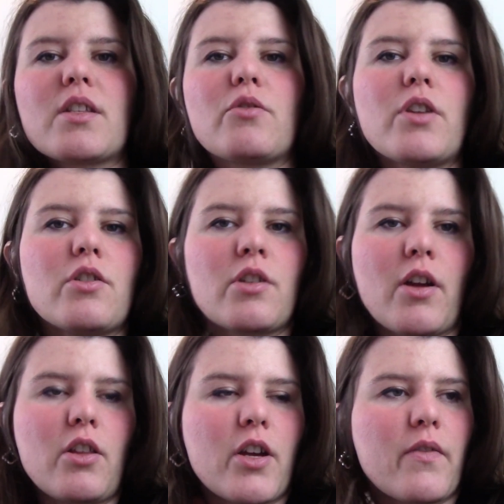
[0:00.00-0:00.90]
So here's how
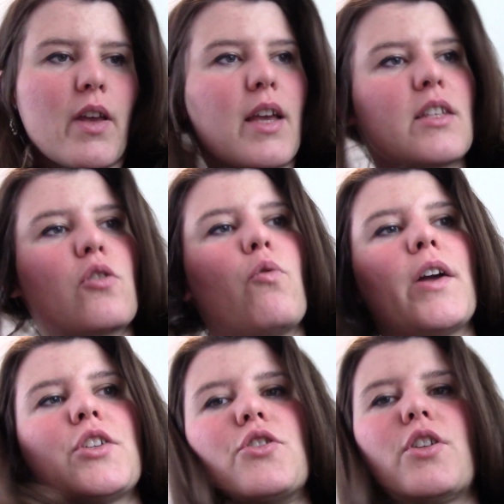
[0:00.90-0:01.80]
I look at it. His
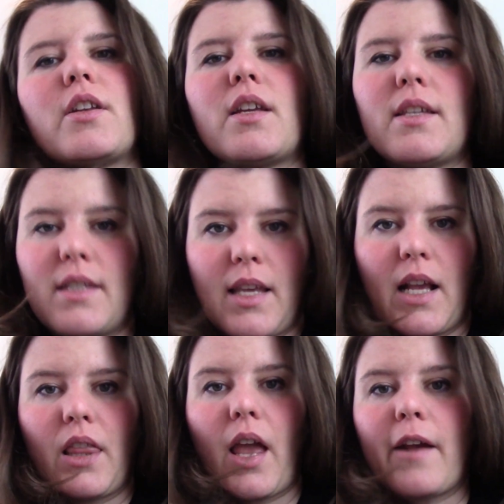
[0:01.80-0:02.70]
question is
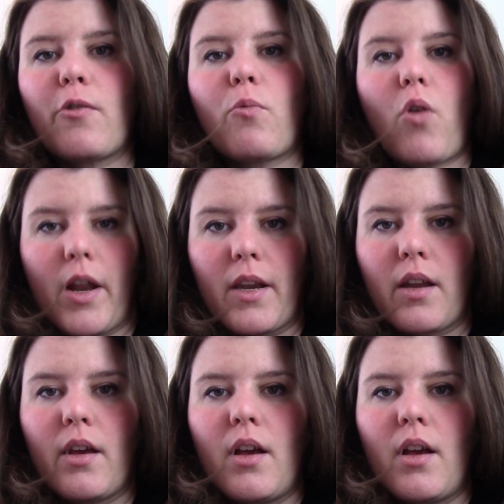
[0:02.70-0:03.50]
like layer 1.